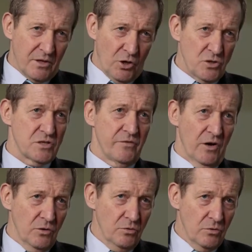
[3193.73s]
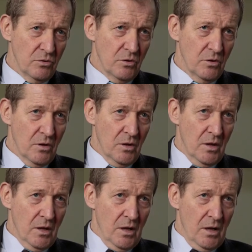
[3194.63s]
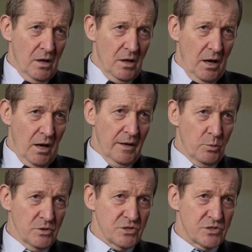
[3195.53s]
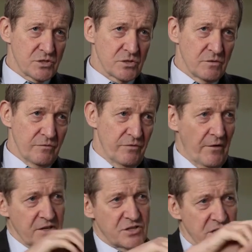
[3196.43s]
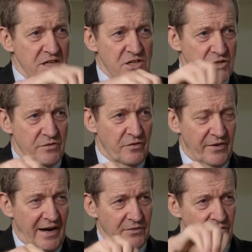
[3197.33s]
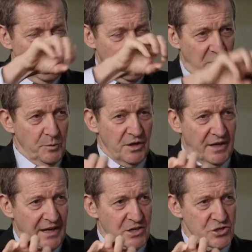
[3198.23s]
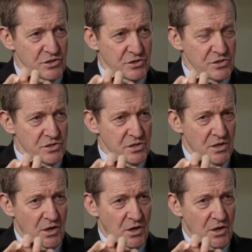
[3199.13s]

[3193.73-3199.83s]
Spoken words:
Kosovo, I was very seized of the fact that the communications